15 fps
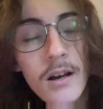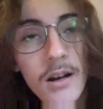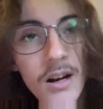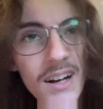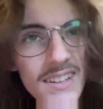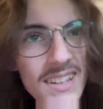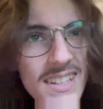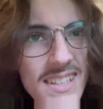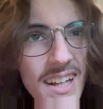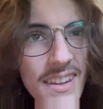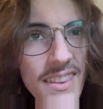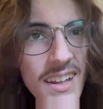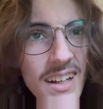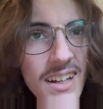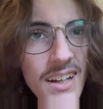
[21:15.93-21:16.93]
or at least I
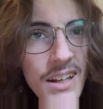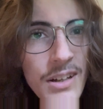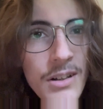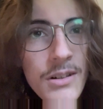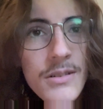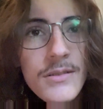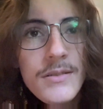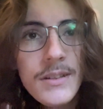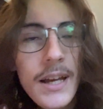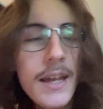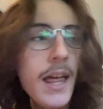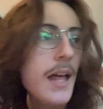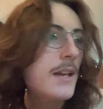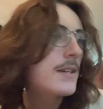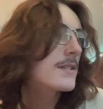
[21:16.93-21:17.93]
think I do. Yeah,
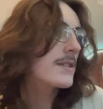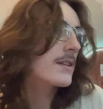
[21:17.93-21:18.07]
that is